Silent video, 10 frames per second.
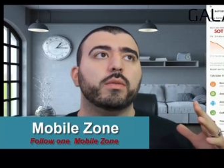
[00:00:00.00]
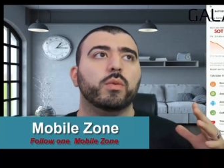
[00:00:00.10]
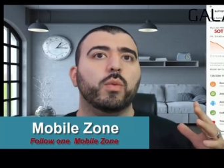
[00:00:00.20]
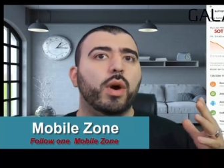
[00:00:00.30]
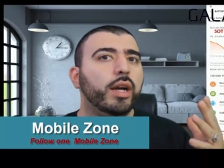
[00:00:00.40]

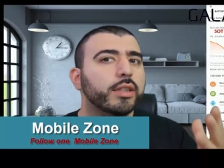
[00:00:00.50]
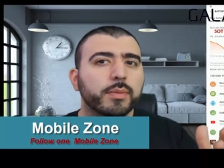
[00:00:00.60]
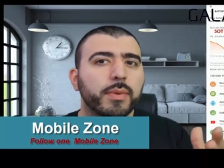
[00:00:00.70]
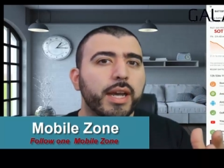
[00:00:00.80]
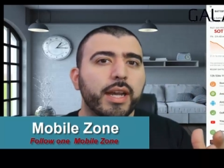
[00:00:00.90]

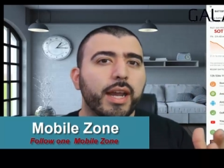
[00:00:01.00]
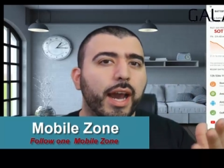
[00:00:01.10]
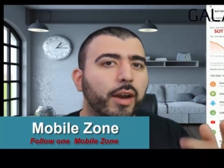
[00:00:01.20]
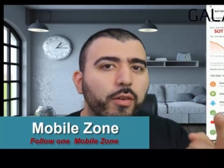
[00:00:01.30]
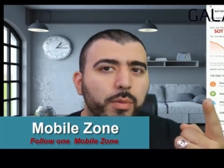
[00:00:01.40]
Watch my
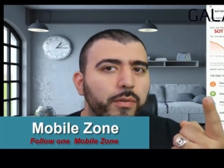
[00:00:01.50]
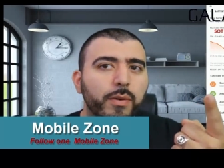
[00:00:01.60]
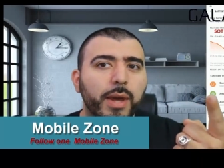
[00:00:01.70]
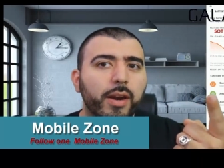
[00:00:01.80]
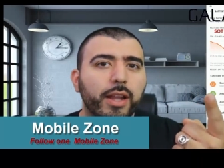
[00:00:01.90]
how to improve
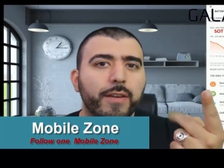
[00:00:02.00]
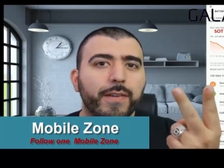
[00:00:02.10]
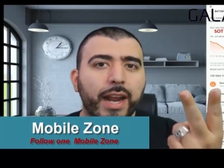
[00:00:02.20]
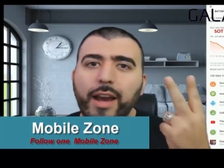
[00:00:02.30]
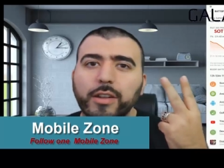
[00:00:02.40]
your battery life
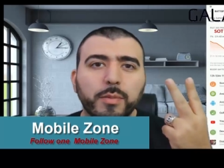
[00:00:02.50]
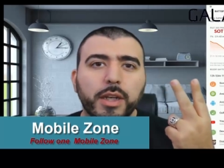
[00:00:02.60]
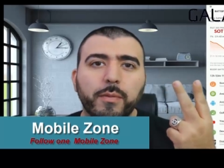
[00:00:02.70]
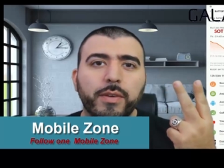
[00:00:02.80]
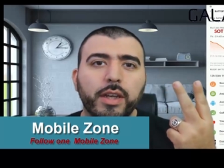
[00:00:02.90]
and how to speed
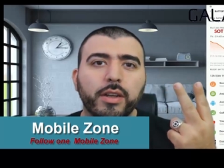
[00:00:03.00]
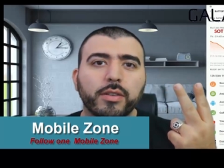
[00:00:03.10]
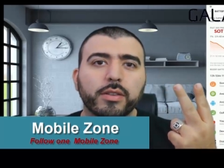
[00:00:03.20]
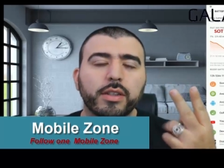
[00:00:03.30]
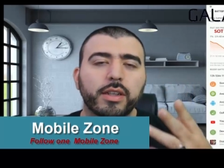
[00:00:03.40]
up
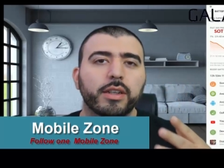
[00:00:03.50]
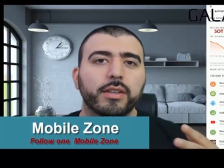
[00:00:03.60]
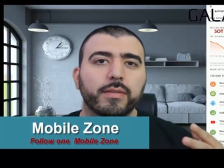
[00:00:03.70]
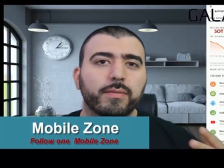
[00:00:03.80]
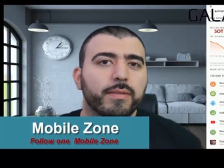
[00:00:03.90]
videos.
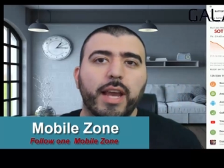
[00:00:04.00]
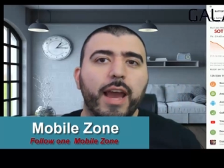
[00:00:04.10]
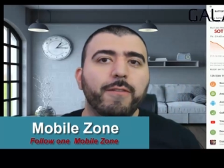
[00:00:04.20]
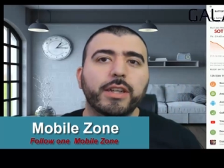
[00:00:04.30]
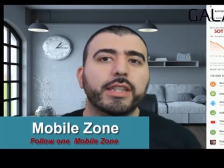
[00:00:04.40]

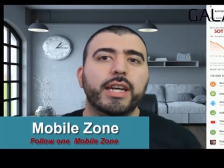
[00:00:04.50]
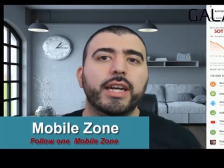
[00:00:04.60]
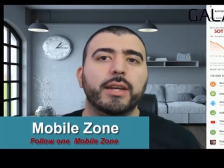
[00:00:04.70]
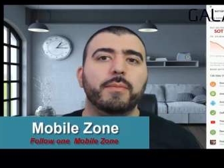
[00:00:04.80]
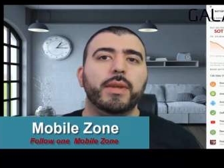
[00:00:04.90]
Every
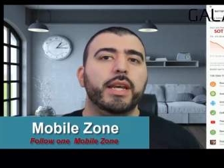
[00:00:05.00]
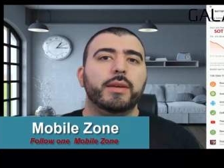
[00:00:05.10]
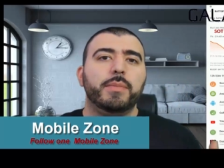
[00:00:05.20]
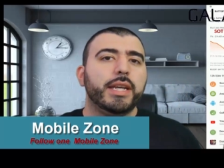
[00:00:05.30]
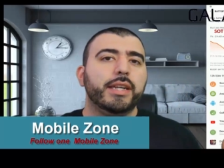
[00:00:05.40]
time.
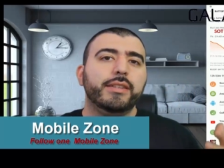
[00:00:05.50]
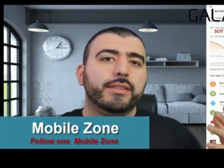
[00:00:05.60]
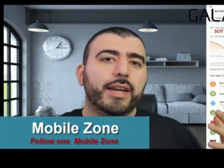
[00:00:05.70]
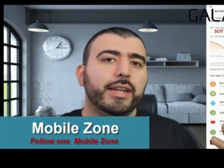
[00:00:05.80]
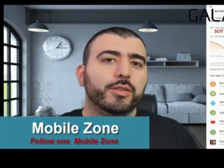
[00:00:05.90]

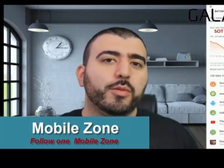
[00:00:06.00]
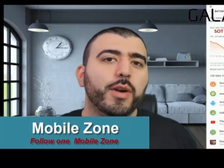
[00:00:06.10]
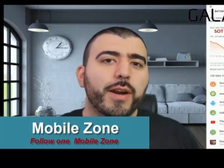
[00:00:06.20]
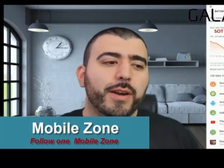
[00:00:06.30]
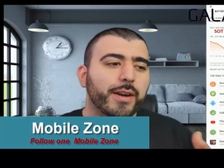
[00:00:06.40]
Because I
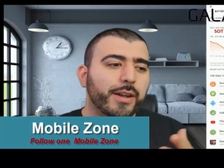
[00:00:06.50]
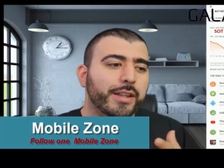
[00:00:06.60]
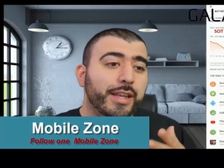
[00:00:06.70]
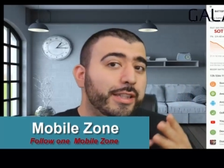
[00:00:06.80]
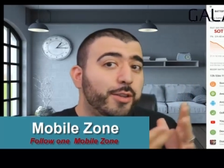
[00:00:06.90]
swear,
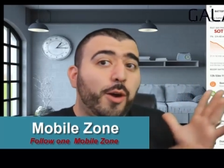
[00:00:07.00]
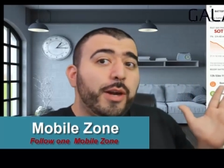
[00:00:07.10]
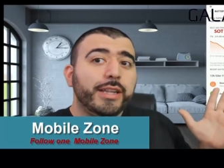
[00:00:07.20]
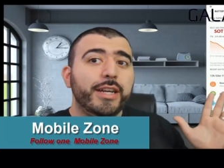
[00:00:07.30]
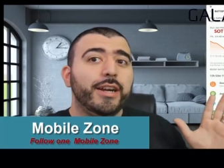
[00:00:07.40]
it's all
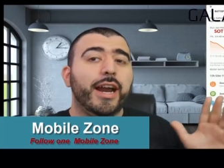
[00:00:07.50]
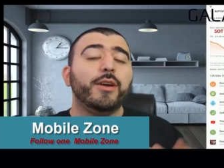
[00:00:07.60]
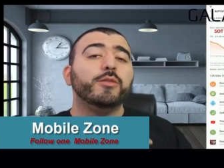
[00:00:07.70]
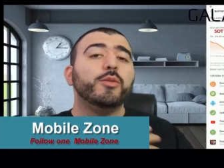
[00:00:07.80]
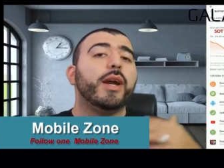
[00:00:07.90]
right there. I
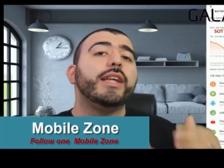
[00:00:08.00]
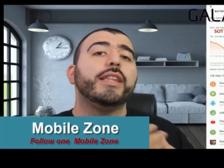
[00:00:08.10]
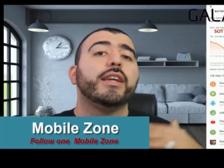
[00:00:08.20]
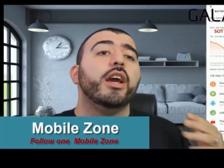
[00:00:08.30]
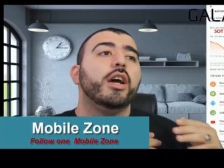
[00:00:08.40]
don't do
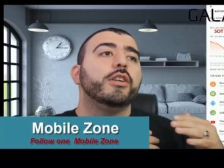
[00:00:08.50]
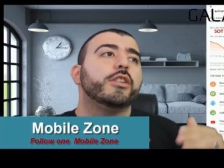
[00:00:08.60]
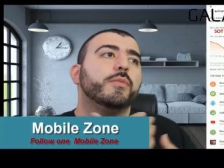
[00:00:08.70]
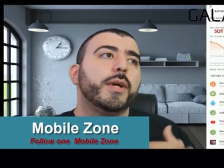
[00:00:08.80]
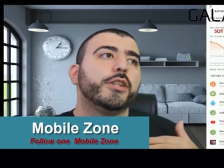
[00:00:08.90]
anything
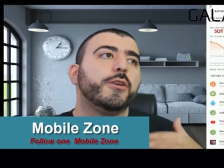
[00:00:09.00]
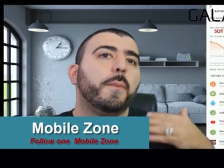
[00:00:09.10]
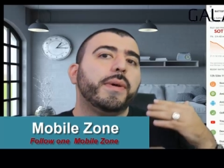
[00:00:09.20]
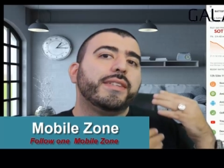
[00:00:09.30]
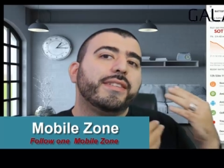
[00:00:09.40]
special
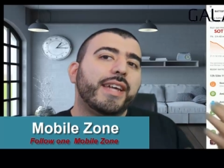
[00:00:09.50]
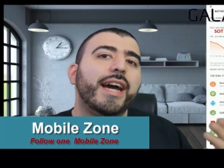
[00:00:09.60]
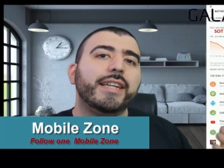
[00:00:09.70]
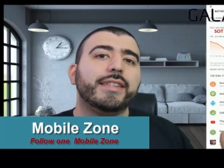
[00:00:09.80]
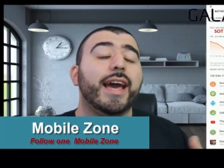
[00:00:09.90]

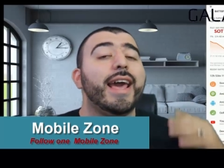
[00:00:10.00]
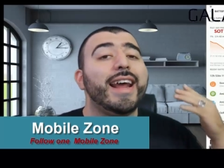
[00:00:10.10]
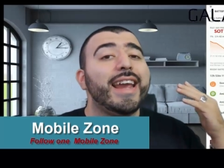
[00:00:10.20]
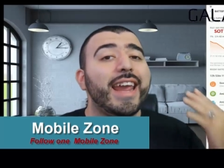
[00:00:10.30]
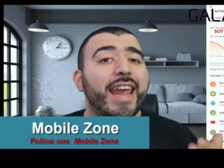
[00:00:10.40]
besides that, and
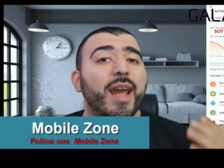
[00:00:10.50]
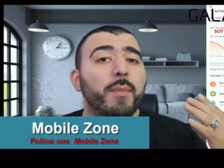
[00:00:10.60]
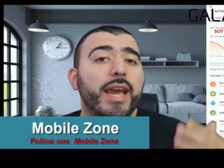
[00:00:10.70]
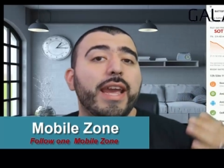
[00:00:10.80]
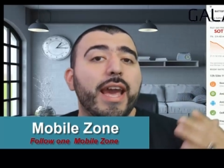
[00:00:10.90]
I
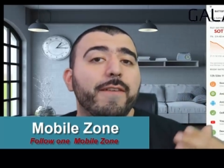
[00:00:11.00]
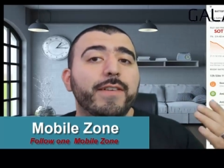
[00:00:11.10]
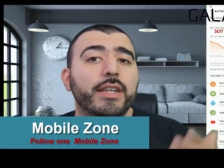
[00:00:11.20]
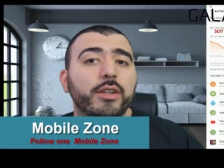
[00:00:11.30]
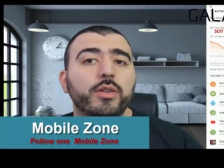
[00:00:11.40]
am a
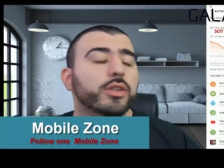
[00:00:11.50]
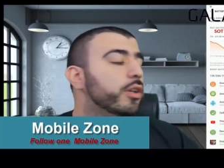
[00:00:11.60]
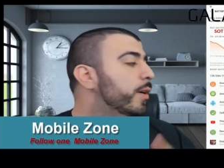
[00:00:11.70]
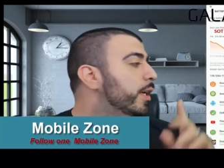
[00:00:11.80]
heavy user.